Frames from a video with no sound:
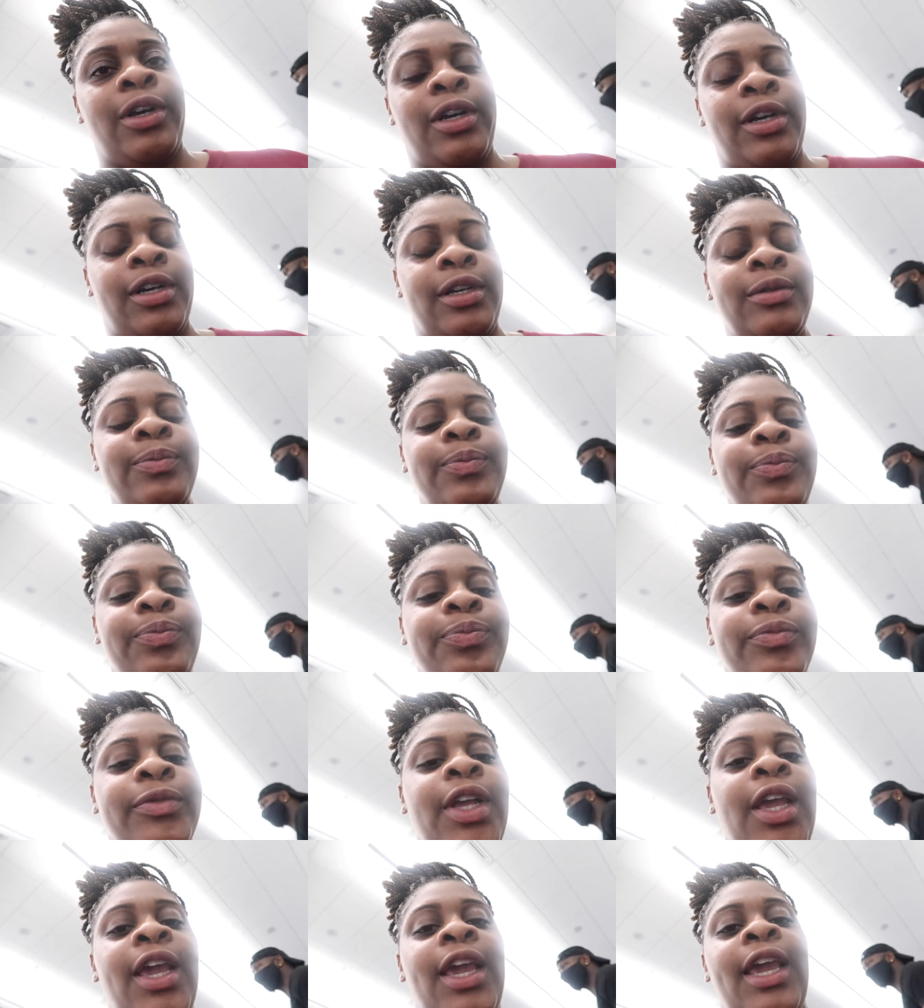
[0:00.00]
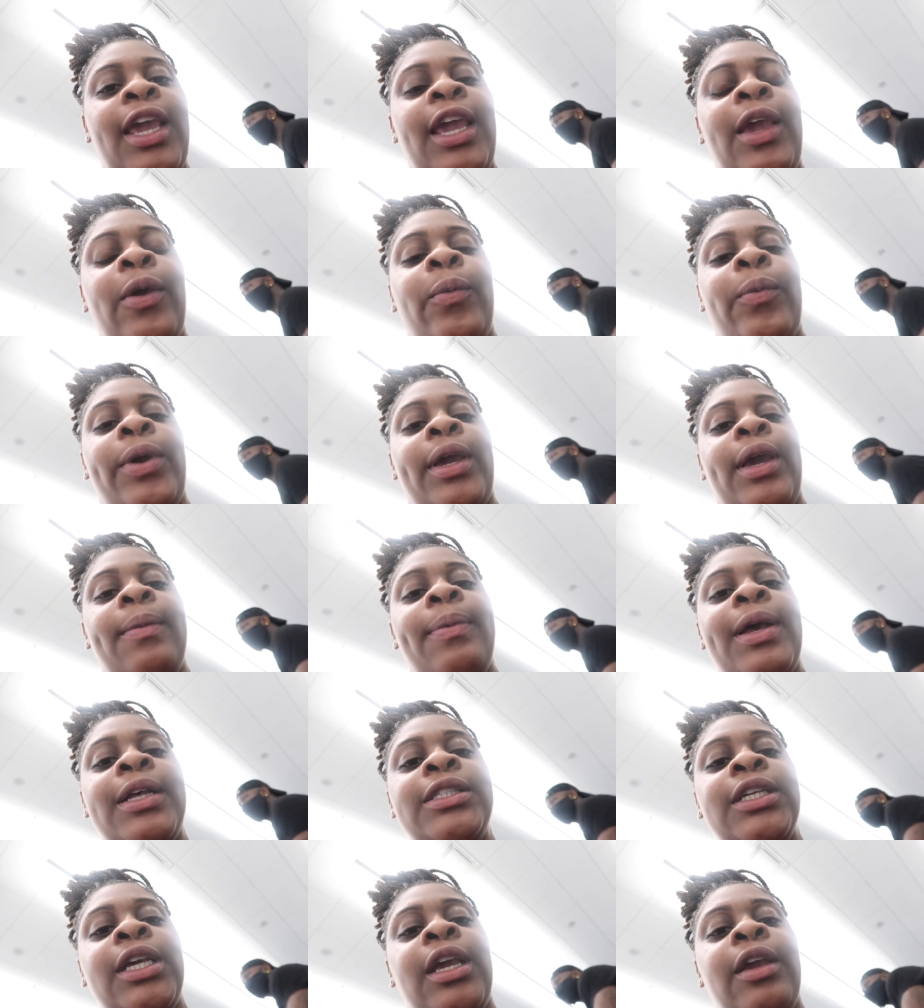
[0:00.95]
And we're
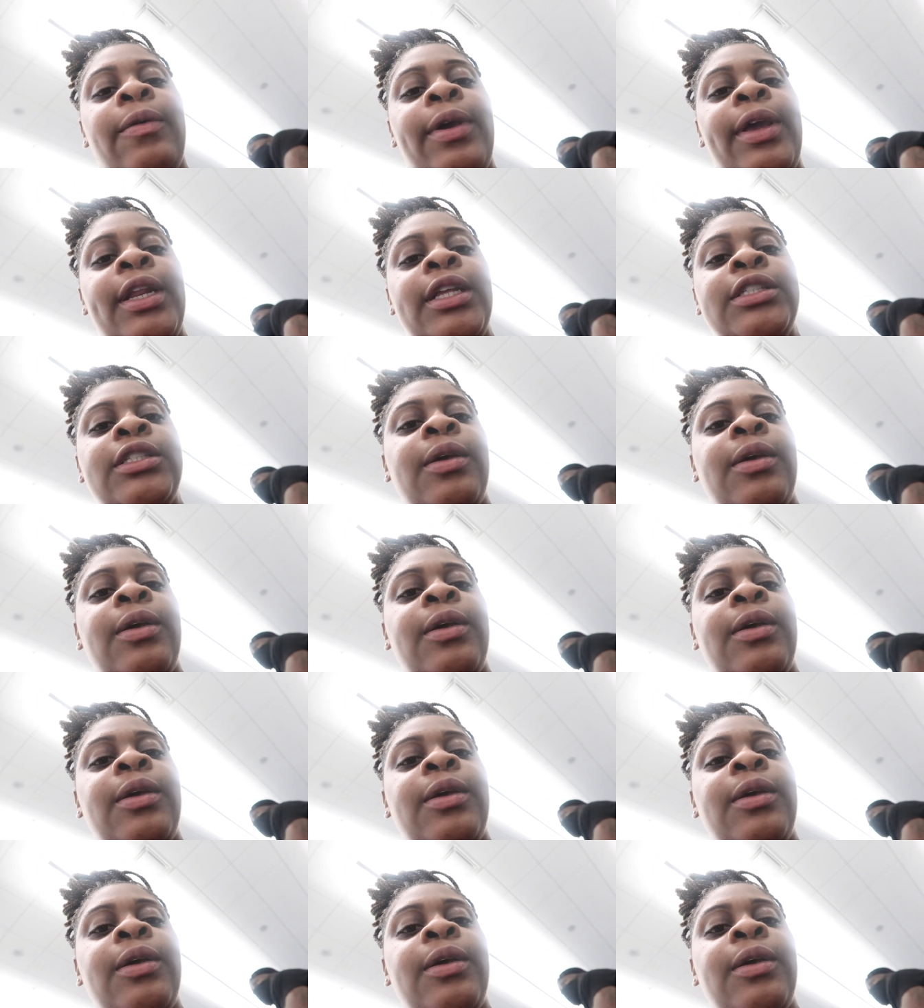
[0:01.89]
about to get ready